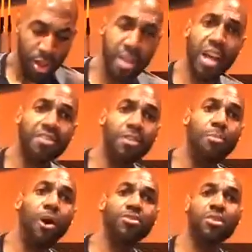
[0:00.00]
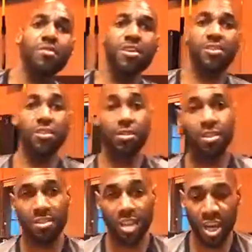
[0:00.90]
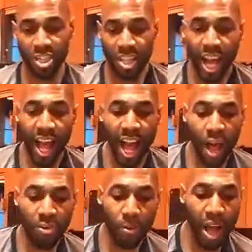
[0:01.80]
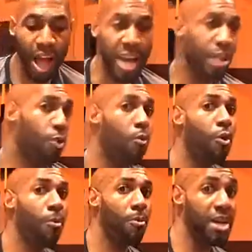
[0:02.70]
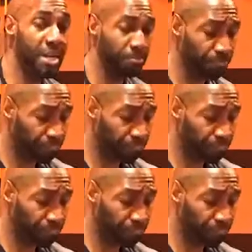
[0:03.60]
The nuts and bolts of this discussion: how do I incorporate